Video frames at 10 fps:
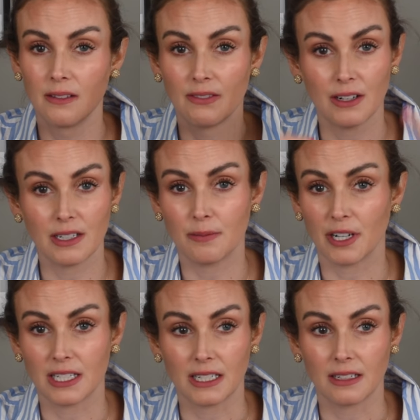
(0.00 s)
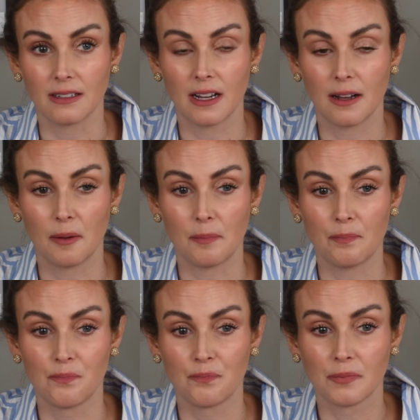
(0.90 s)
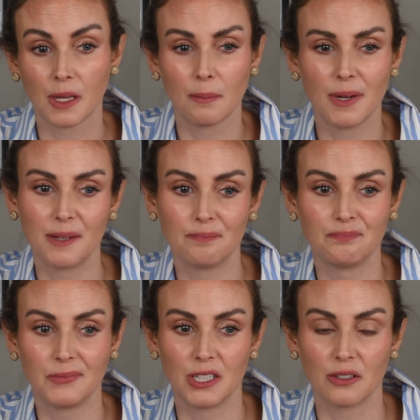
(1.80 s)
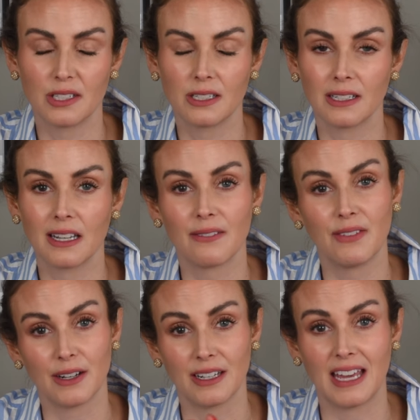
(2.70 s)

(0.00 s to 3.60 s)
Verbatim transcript: very depressing. Um, but, you know, it's a very